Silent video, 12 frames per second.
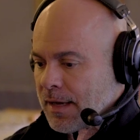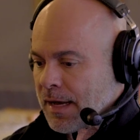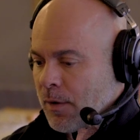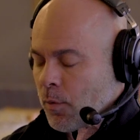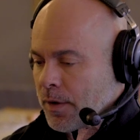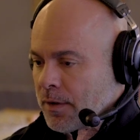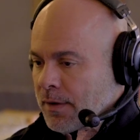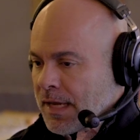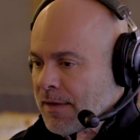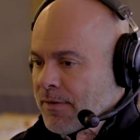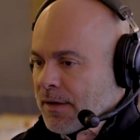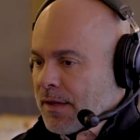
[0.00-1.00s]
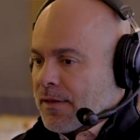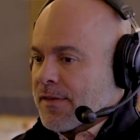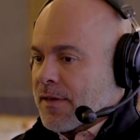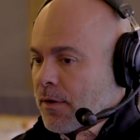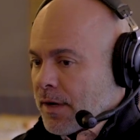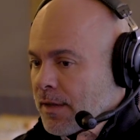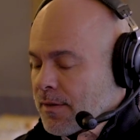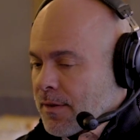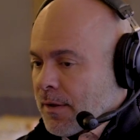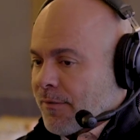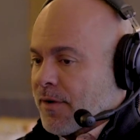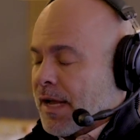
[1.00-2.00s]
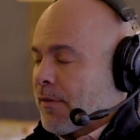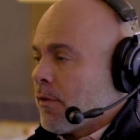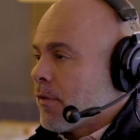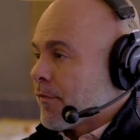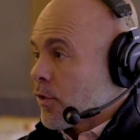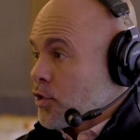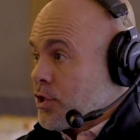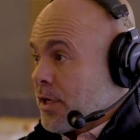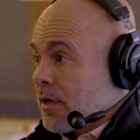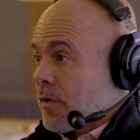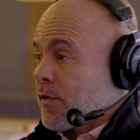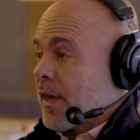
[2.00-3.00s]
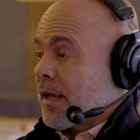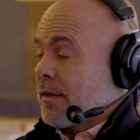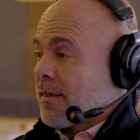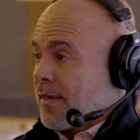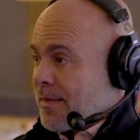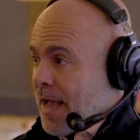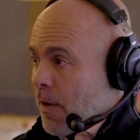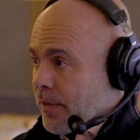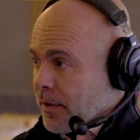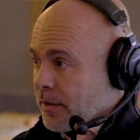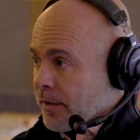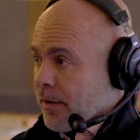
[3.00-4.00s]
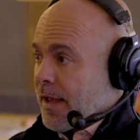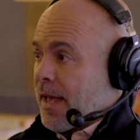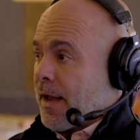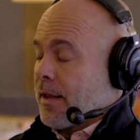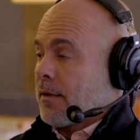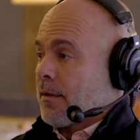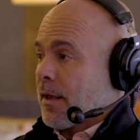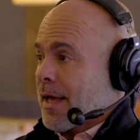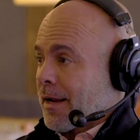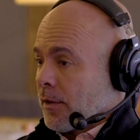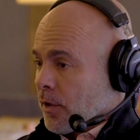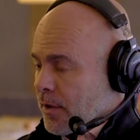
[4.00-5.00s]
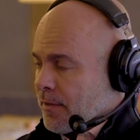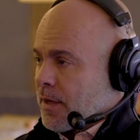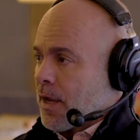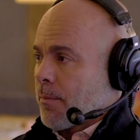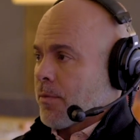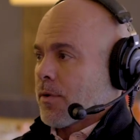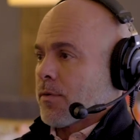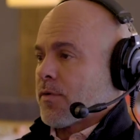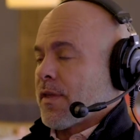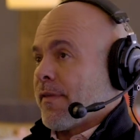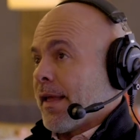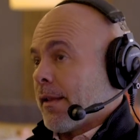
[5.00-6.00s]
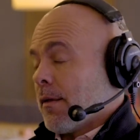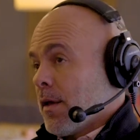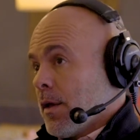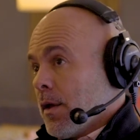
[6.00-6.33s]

I wouldn't even consider it until after I got through the first year. So I could sit down with a clear head and kind of look at the numbers and then